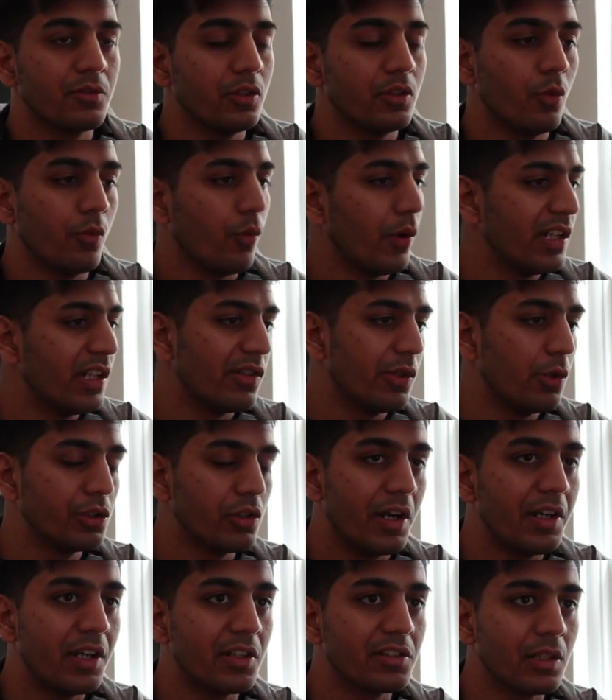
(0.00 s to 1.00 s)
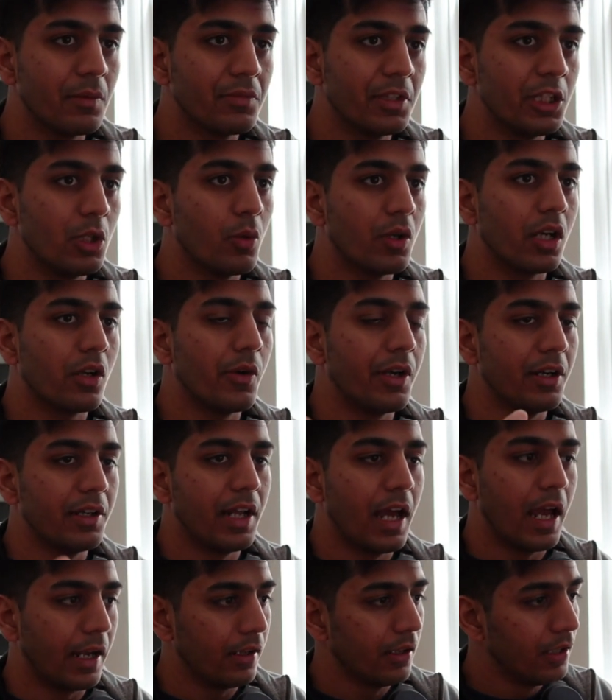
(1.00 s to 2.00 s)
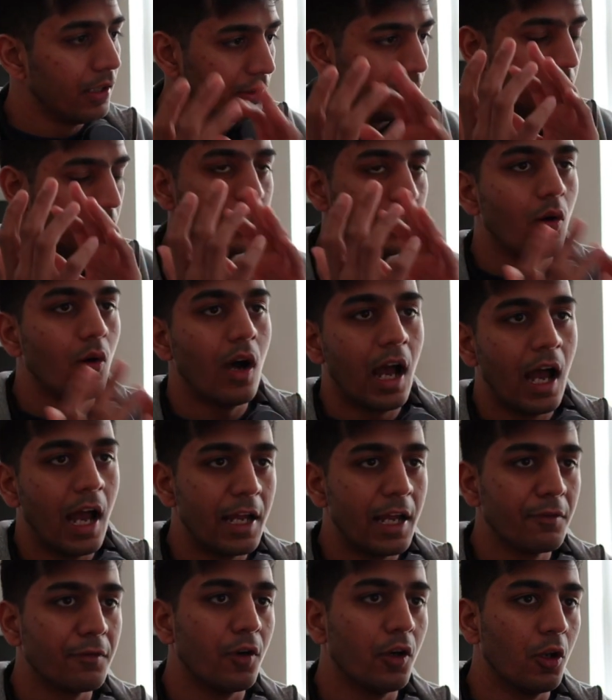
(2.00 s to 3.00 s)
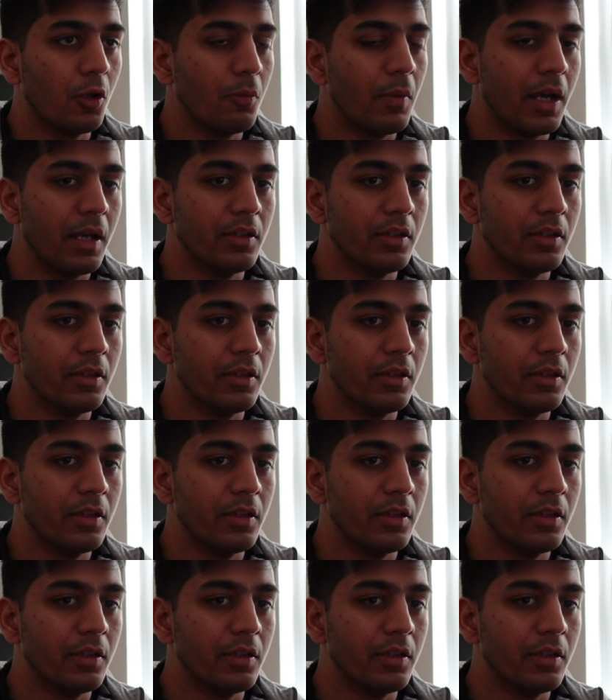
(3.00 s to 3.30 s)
when user enters something, you want to create a DAG. This is how I follow my